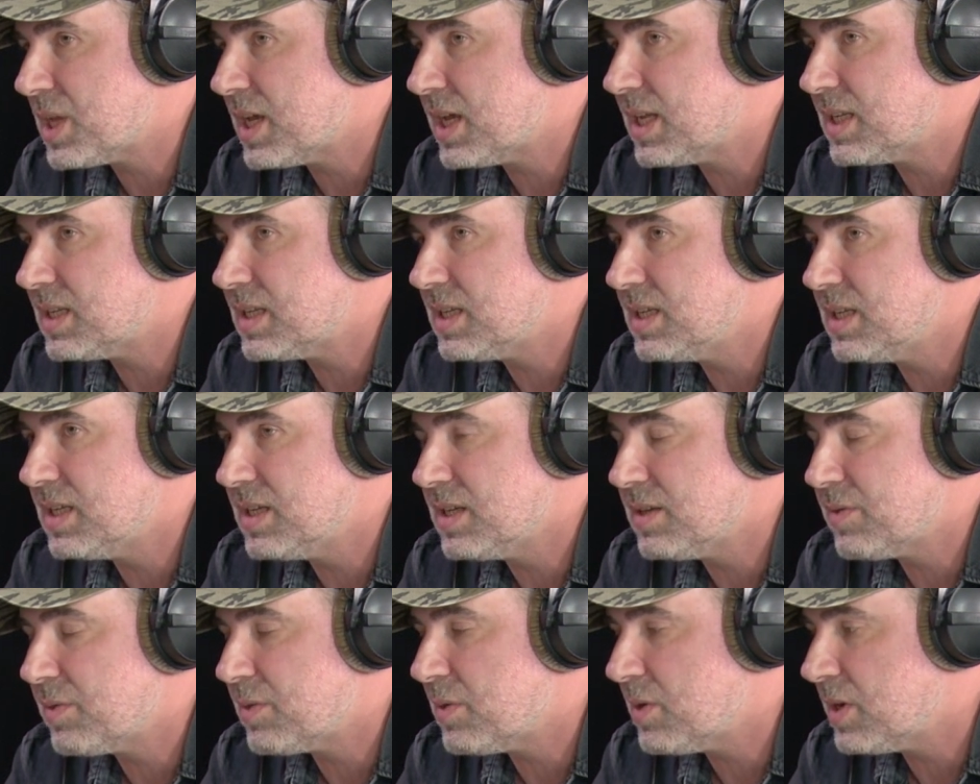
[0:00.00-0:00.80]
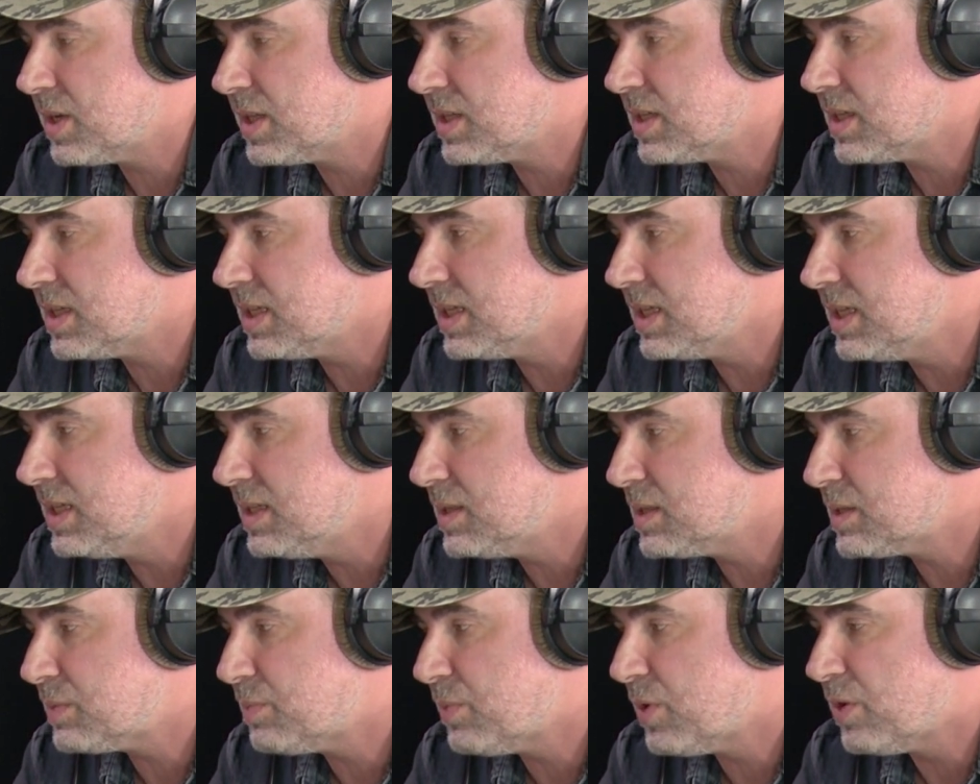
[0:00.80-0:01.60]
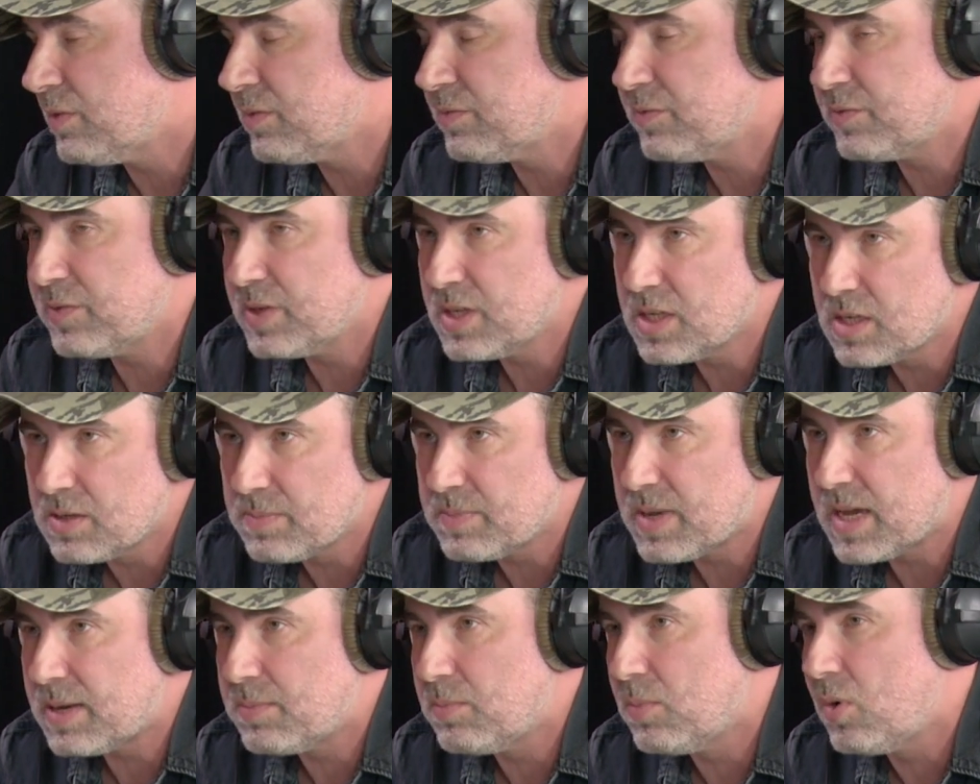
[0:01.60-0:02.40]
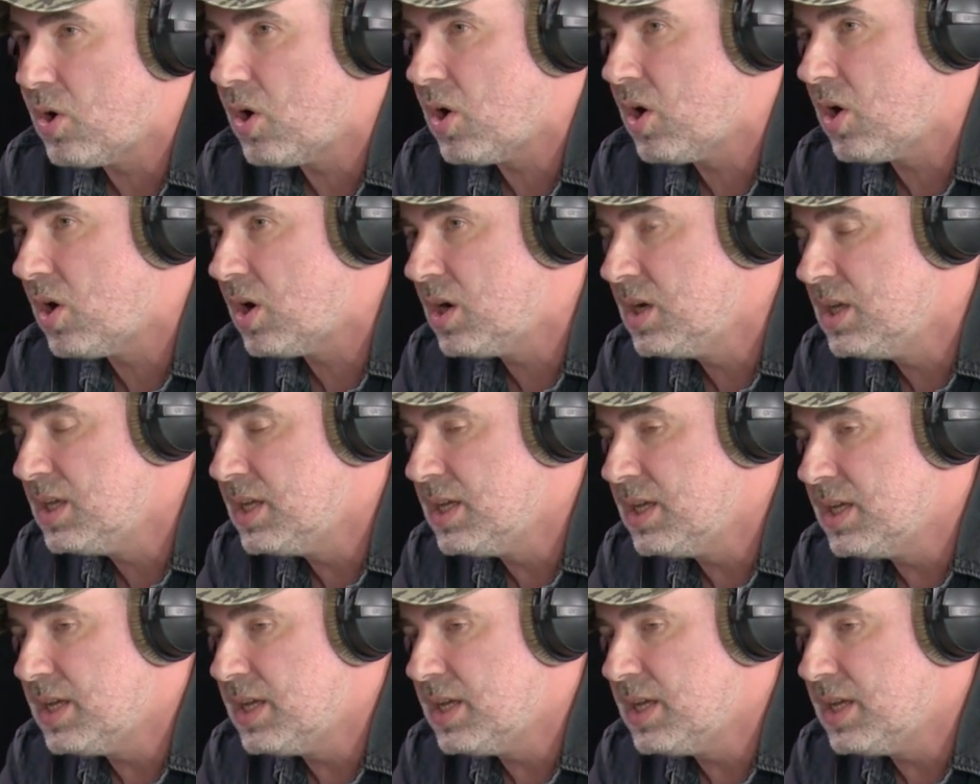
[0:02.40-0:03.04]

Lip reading: and he thought he needs more film and more